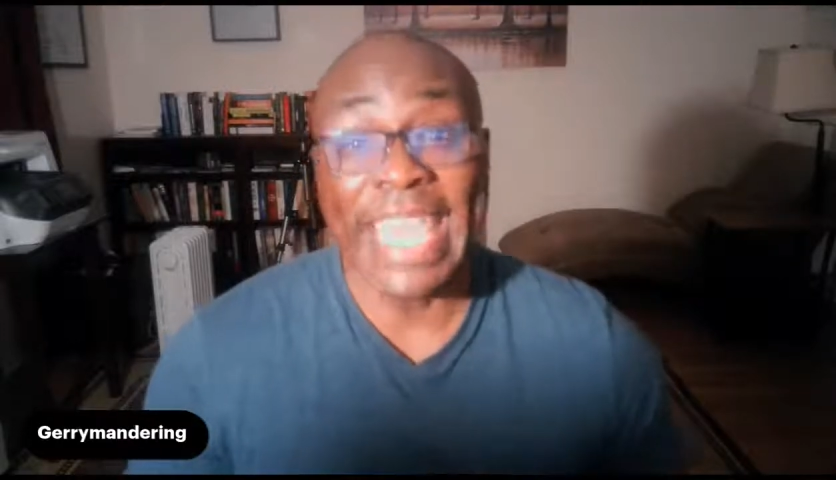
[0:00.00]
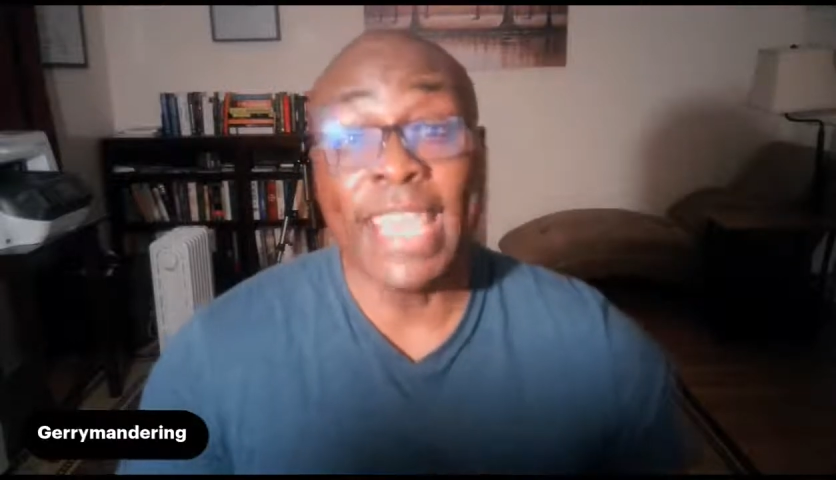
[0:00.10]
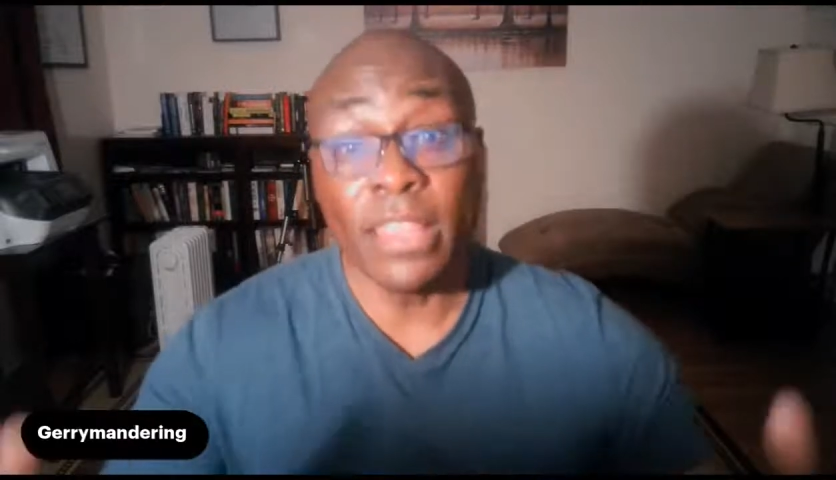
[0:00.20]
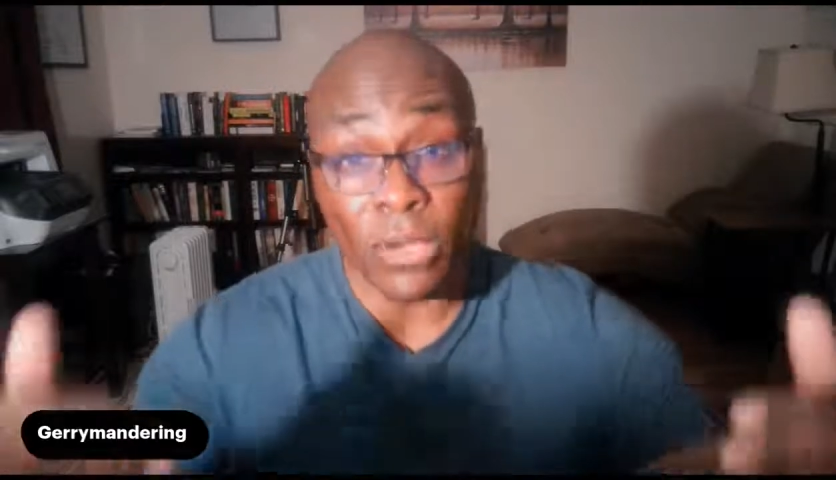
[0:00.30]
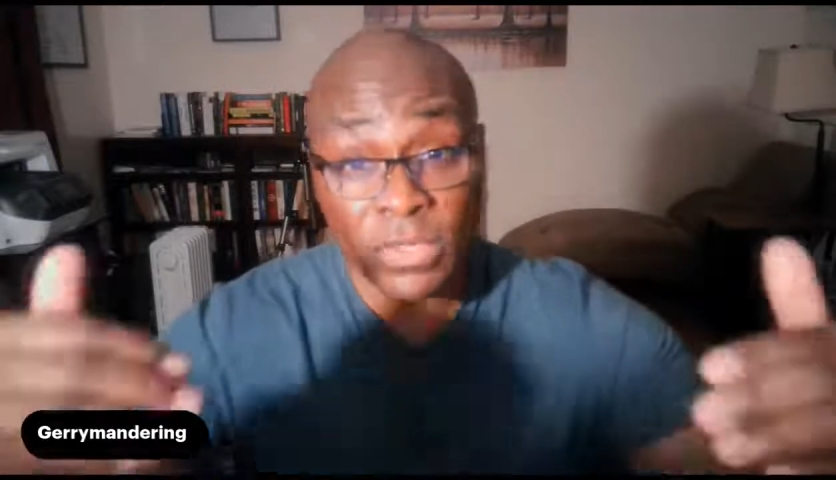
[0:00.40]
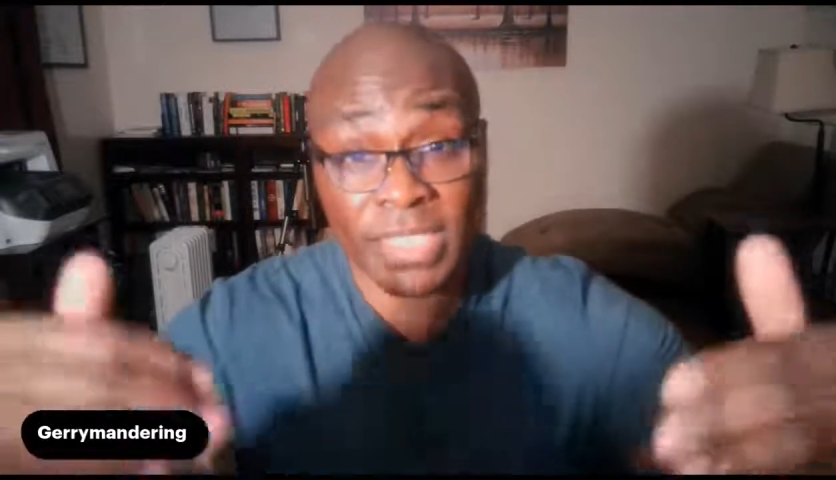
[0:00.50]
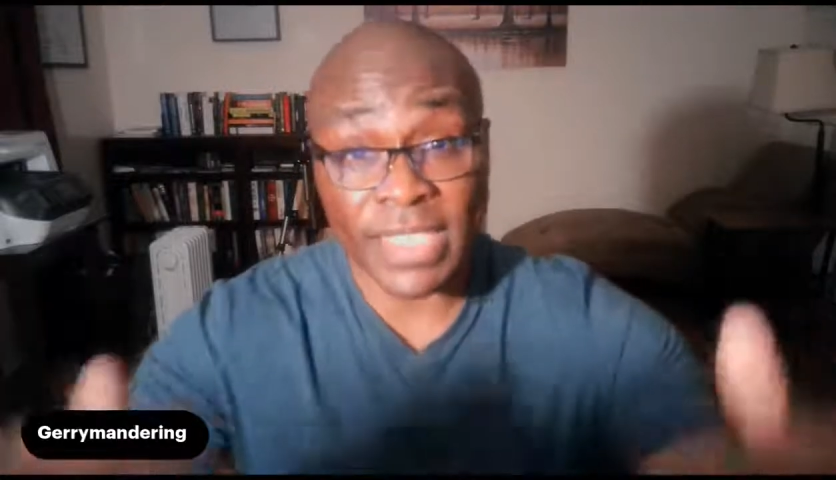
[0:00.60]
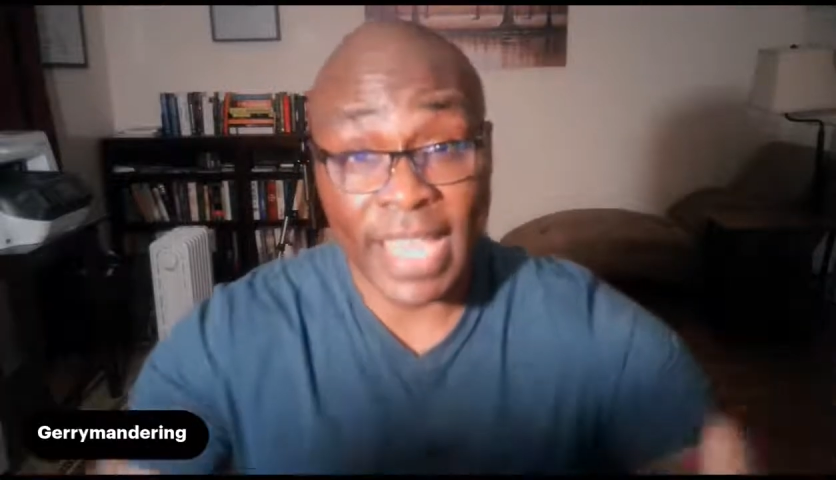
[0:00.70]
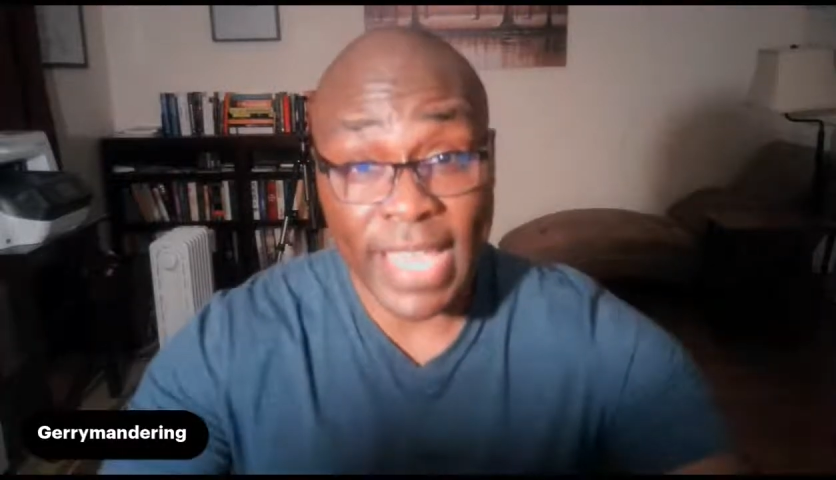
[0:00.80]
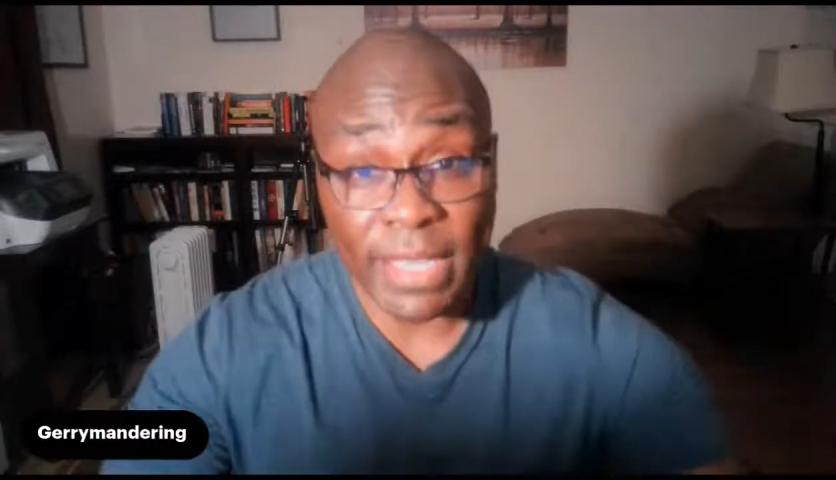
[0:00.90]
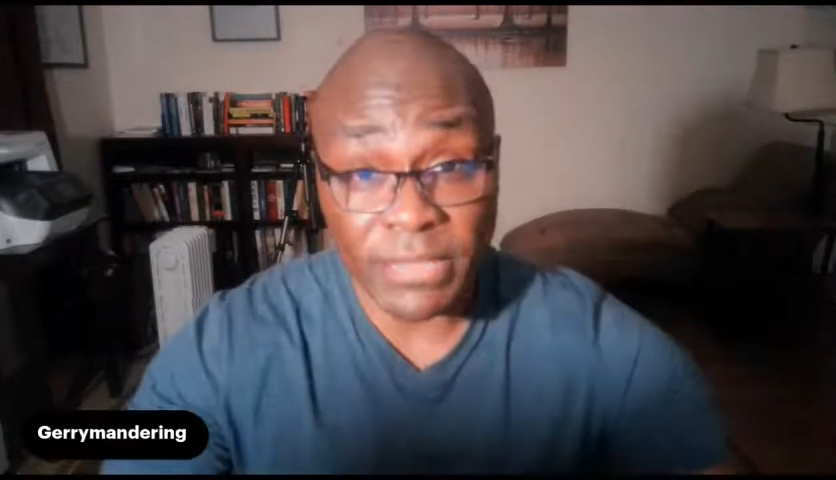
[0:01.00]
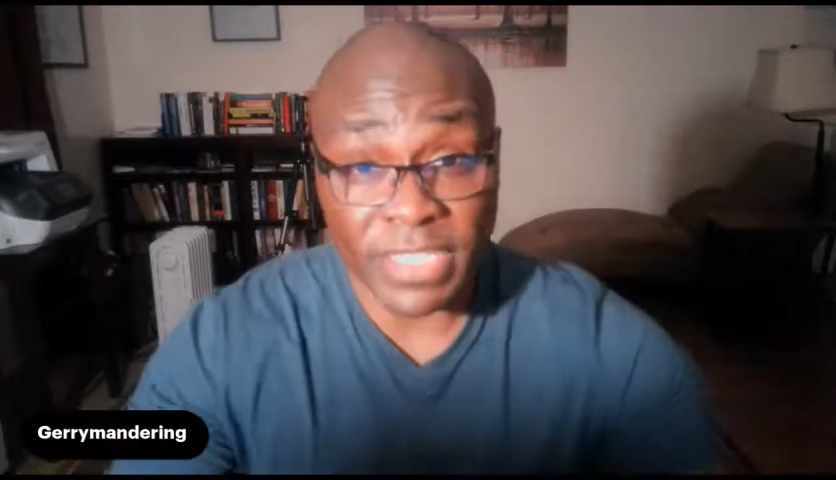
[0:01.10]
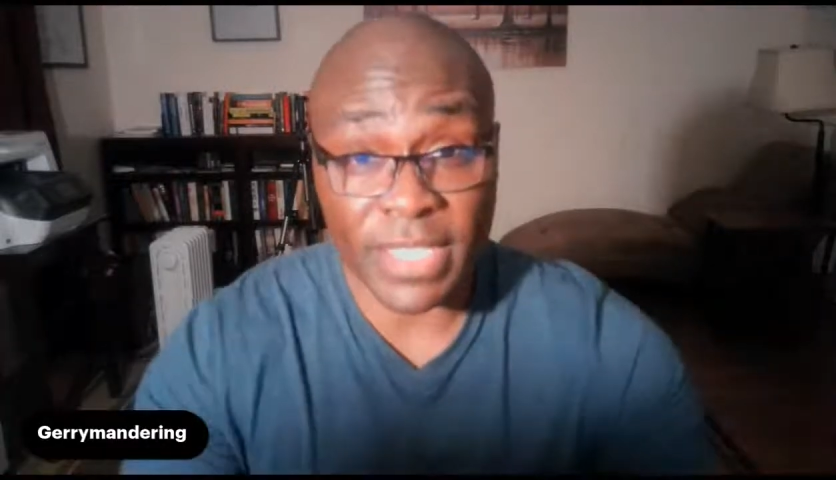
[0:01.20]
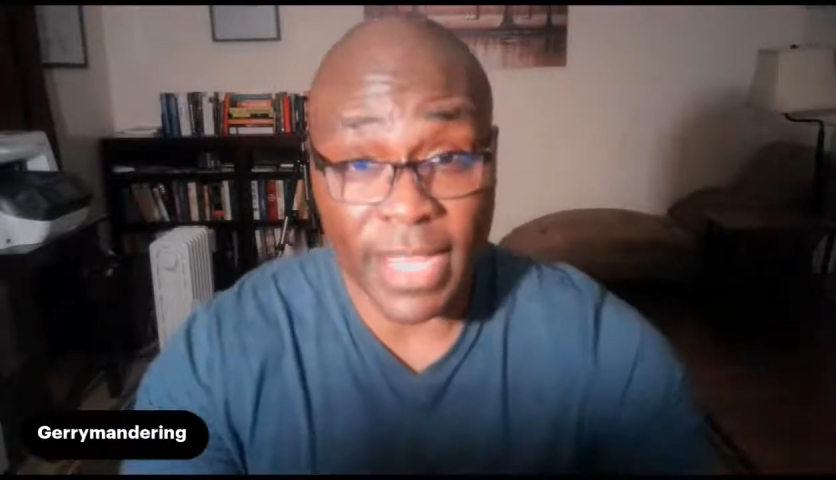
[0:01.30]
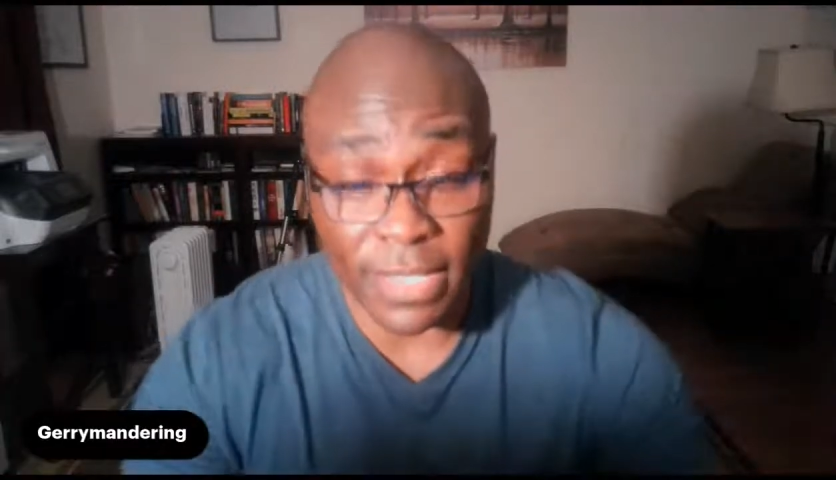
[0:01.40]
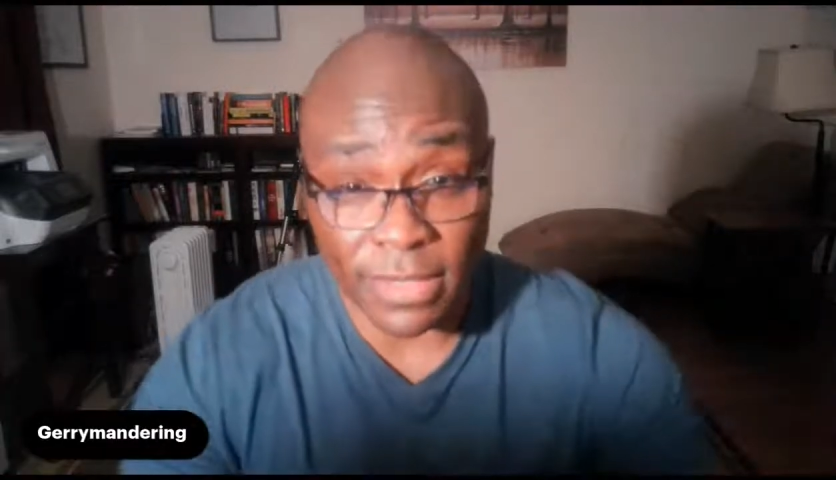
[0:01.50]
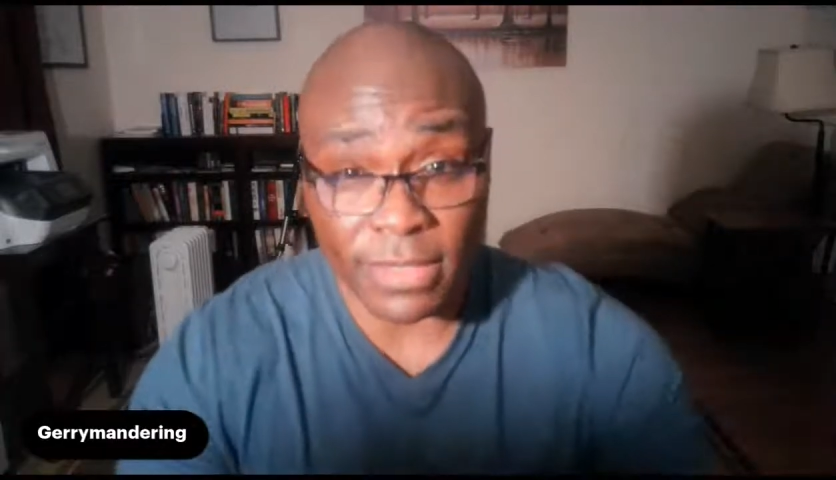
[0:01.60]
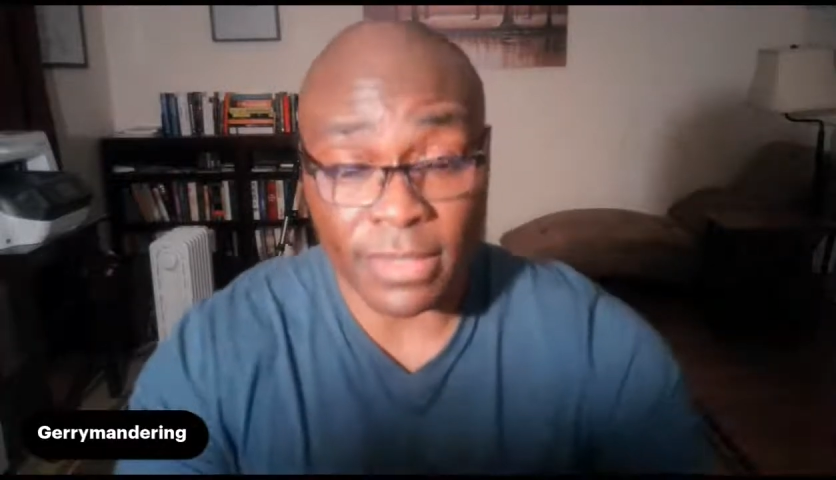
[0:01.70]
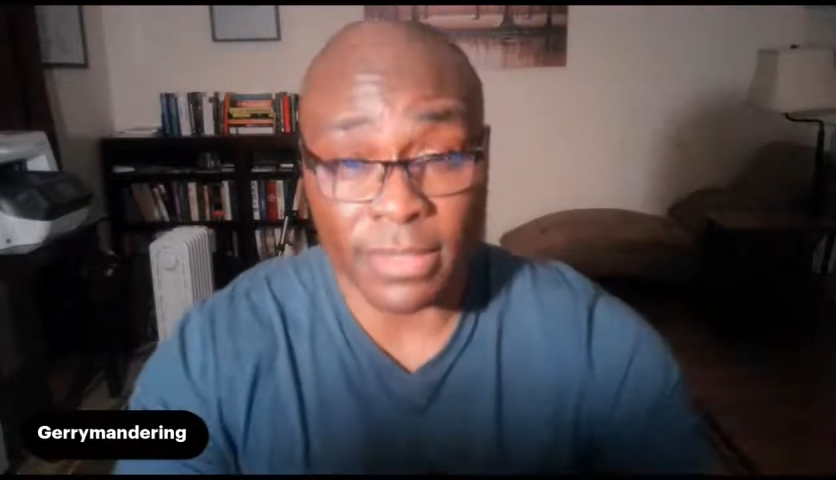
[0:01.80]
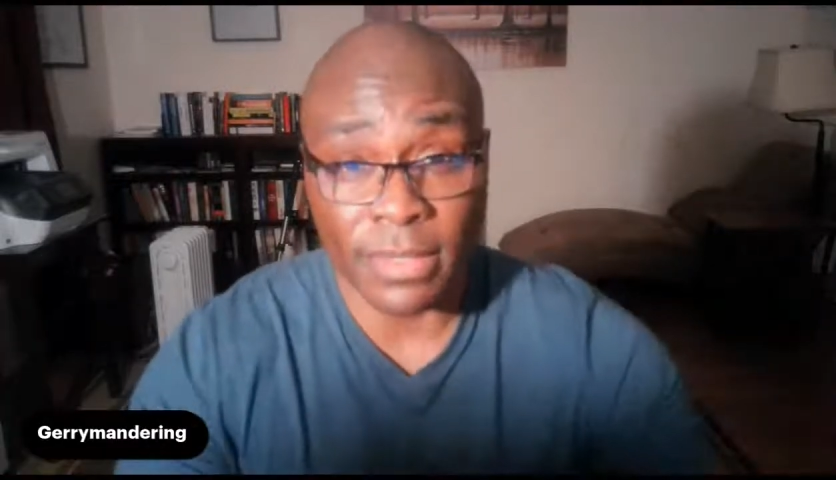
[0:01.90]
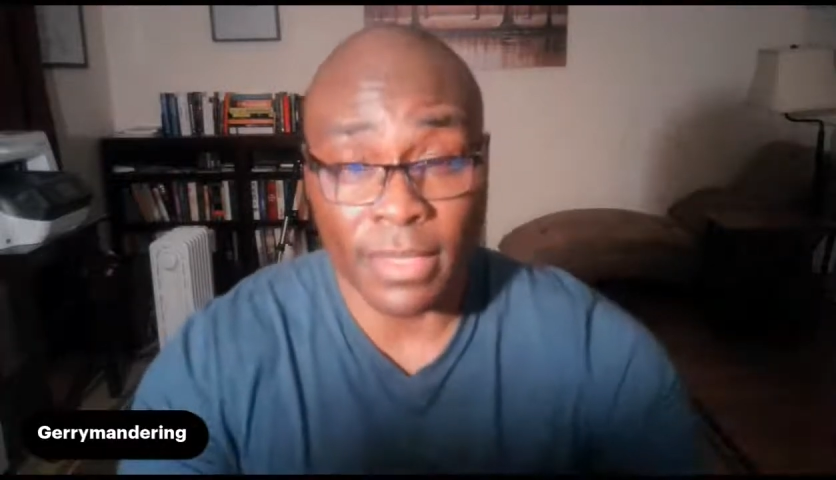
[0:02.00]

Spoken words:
In those same states,